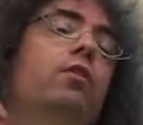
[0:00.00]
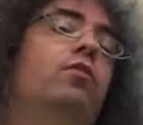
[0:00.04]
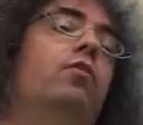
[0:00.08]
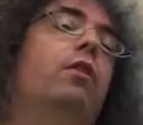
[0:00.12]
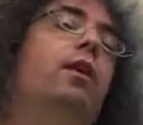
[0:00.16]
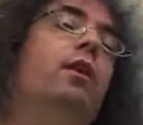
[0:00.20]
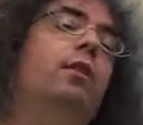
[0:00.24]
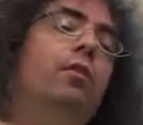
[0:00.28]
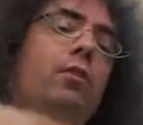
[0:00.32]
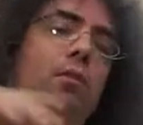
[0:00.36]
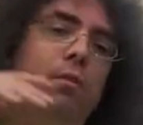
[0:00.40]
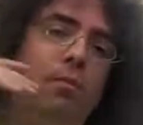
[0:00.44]
are
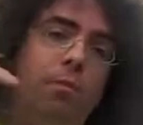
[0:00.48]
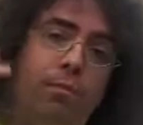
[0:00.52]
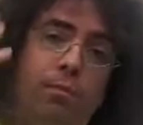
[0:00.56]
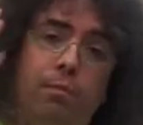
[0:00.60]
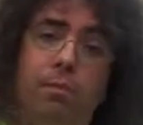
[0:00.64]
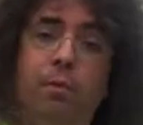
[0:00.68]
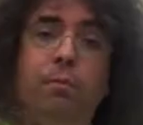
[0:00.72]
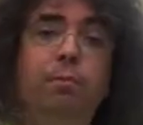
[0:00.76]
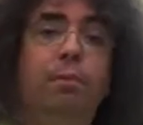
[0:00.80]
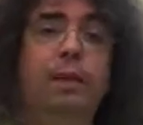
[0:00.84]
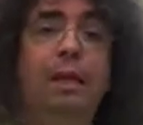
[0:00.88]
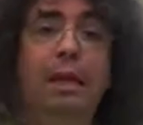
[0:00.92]
trying to
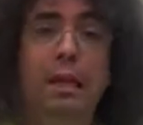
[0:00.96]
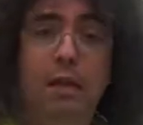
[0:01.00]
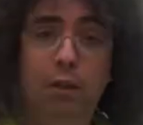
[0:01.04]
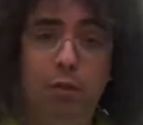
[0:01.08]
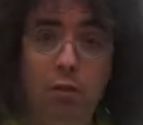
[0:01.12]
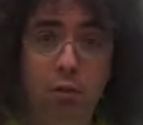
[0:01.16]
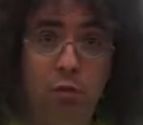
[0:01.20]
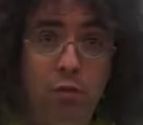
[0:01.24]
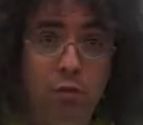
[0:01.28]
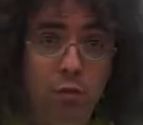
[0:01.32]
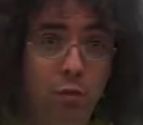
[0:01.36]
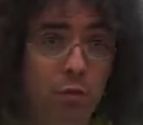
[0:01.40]
beginning
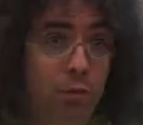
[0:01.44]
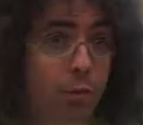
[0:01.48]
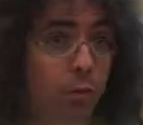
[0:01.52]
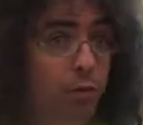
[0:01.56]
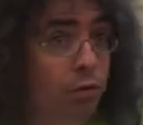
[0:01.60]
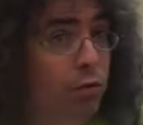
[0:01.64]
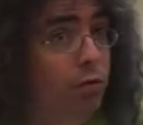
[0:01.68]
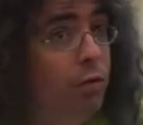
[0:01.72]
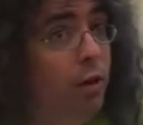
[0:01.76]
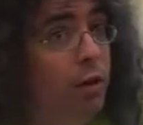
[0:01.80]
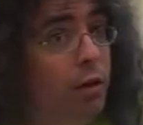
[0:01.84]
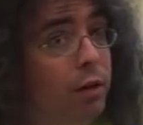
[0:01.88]
students of the
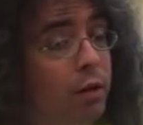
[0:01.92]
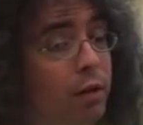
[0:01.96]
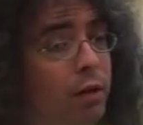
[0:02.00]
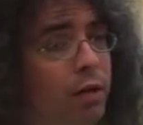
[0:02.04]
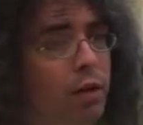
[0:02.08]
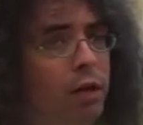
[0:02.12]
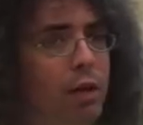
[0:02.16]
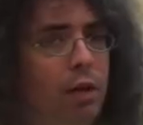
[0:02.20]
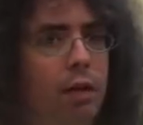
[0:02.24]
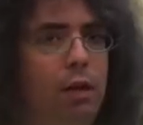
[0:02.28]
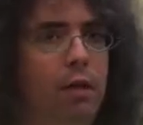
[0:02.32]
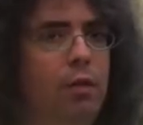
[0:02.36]
blues are trying to learn
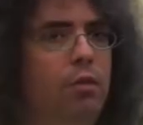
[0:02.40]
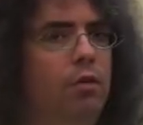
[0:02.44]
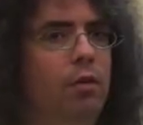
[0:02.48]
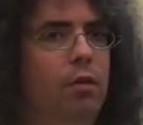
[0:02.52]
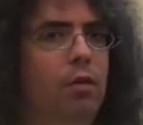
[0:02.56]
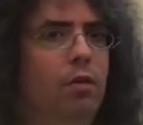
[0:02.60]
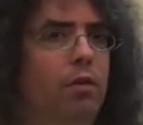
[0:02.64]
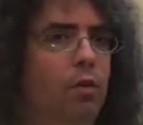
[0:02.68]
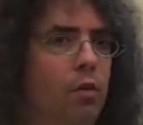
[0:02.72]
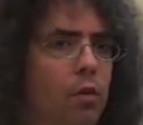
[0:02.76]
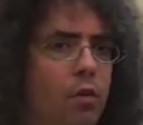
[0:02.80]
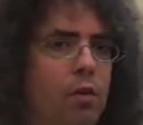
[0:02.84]
is
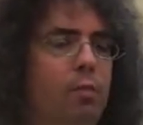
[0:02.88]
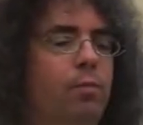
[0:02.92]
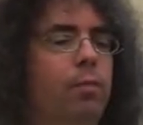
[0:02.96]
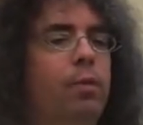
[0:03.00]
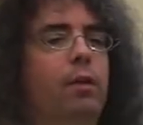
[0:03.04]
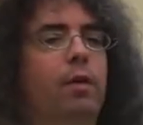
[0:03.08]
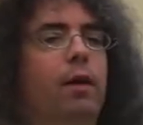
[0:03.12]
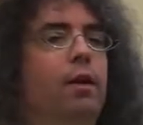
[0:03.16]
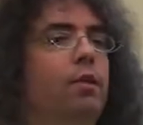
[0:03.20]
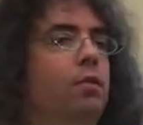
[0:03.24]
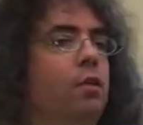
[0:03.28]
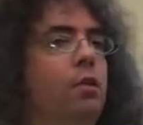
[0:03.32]
the chord
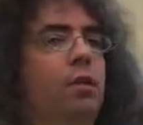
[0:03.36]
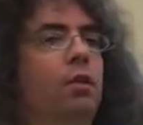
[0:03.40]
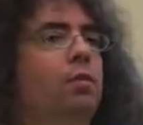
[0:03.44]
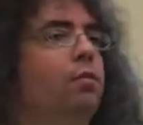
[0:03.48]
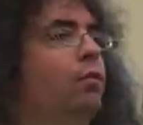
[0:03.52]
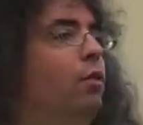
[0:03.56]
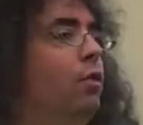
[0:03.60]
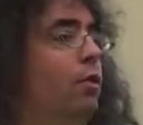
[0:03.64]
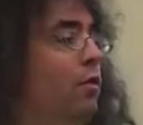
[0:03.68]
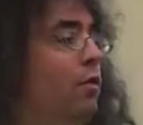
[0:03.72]
progression, and of